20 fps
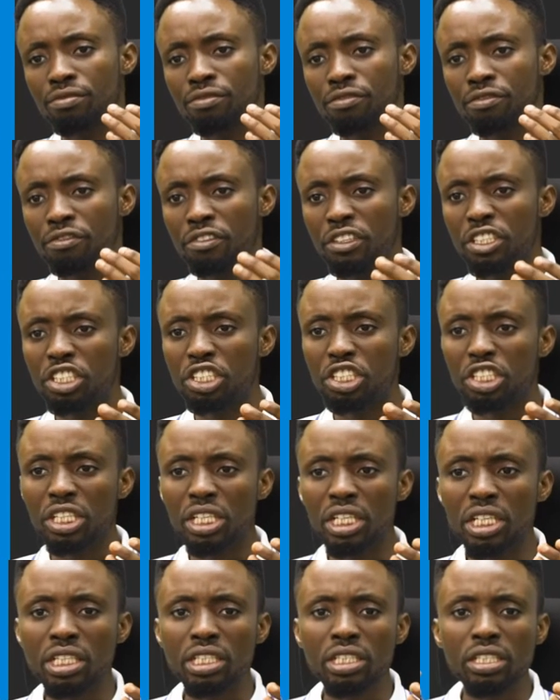
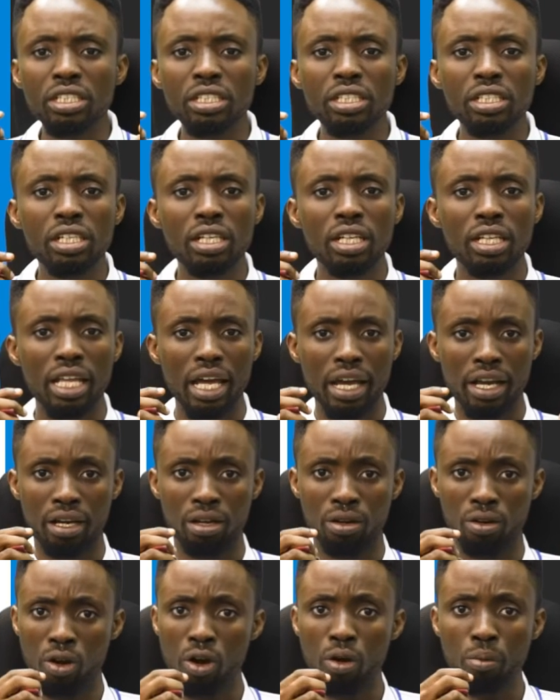fishing,
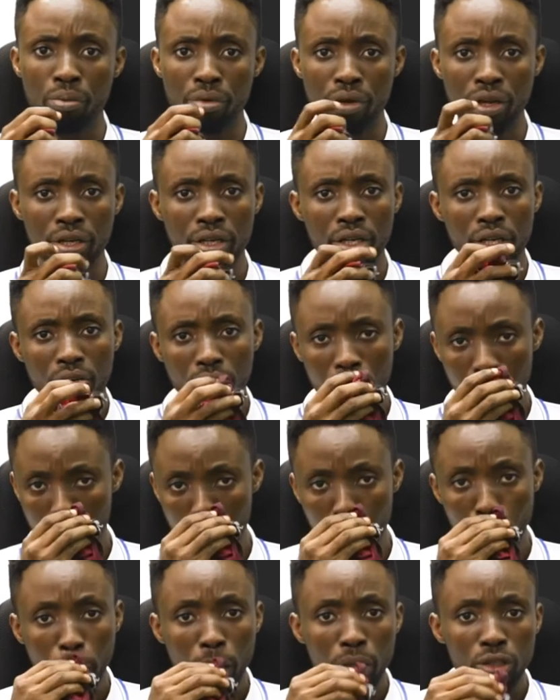like lumbering. You
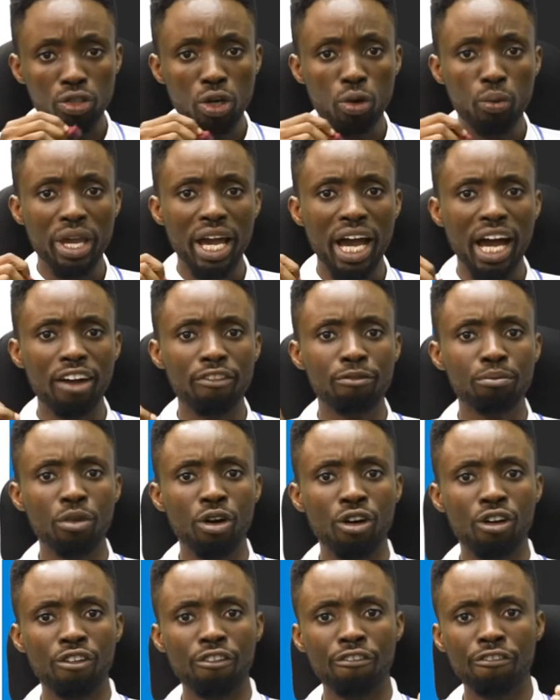know, so we have
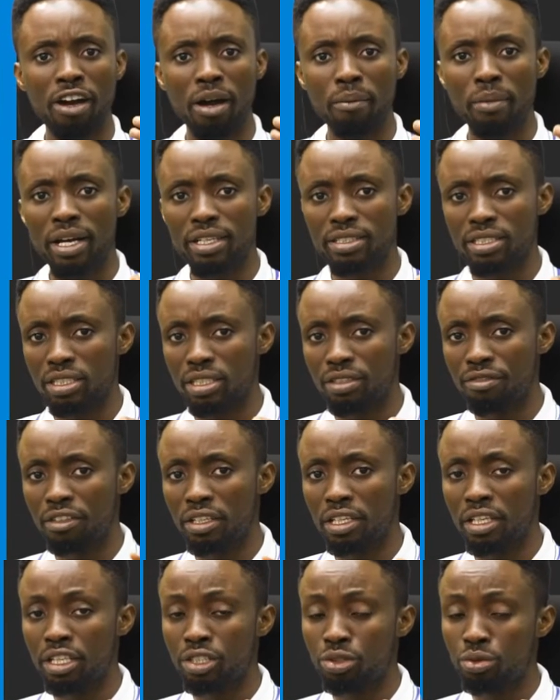more farmers in the
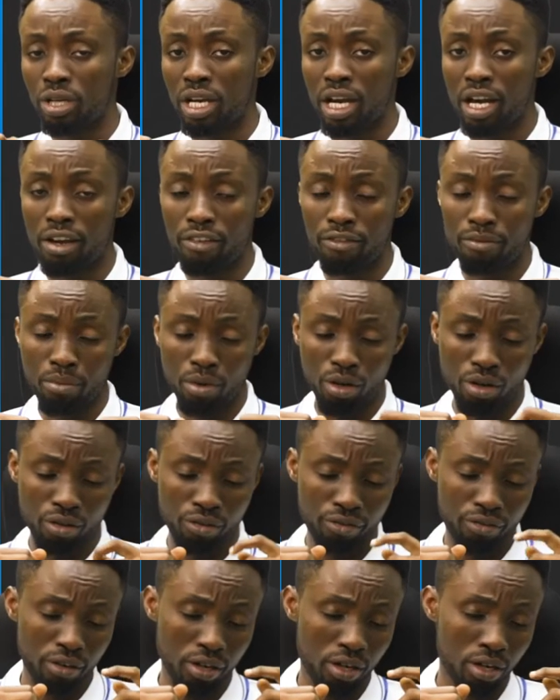village, we have
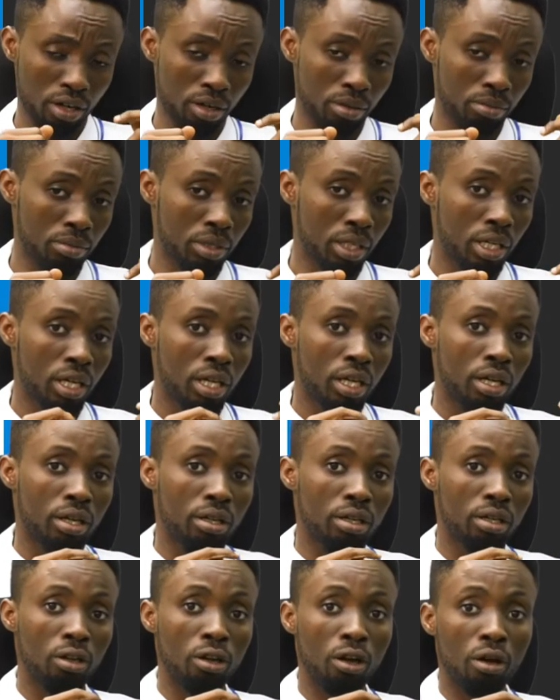more of
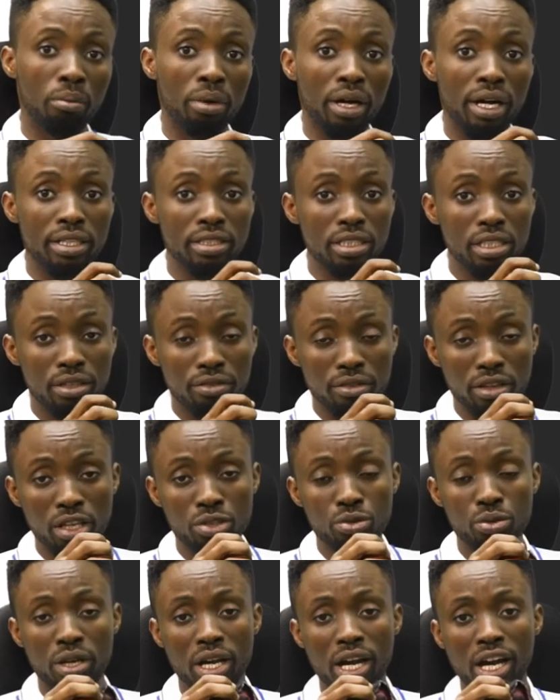lumbers in the
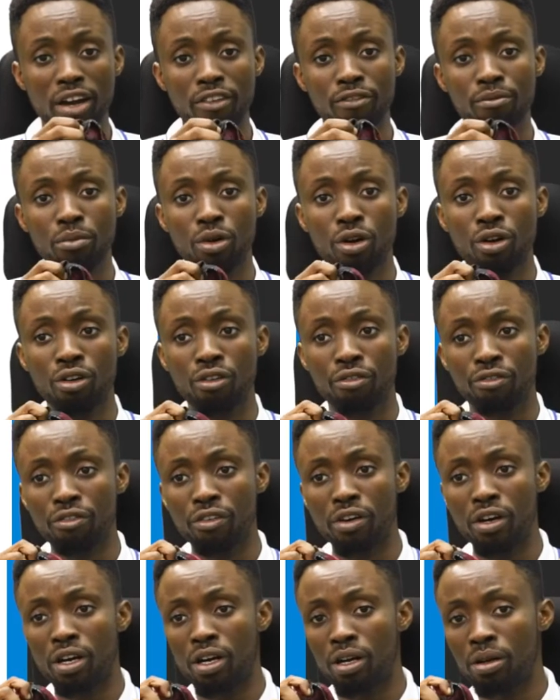village, we have more
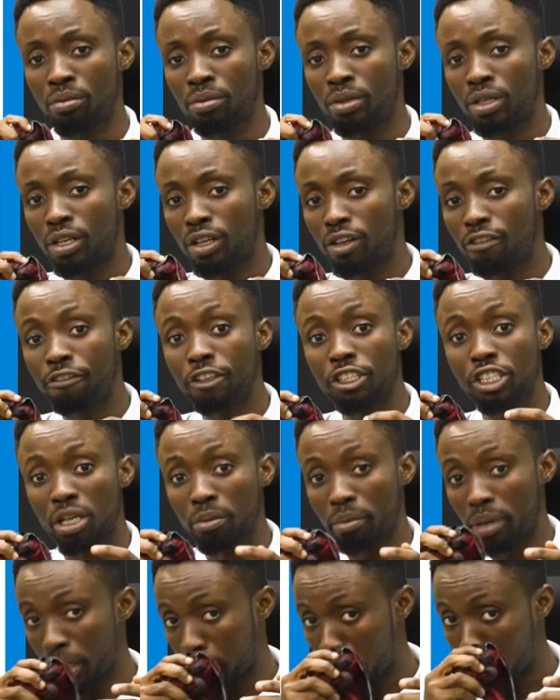of
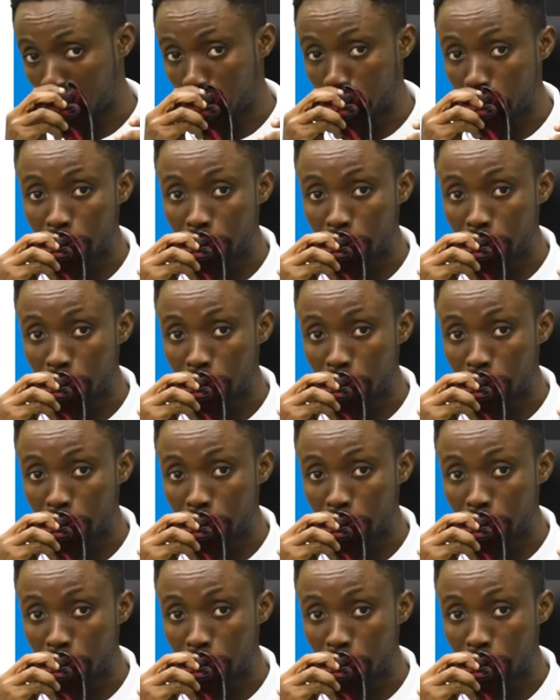fishermen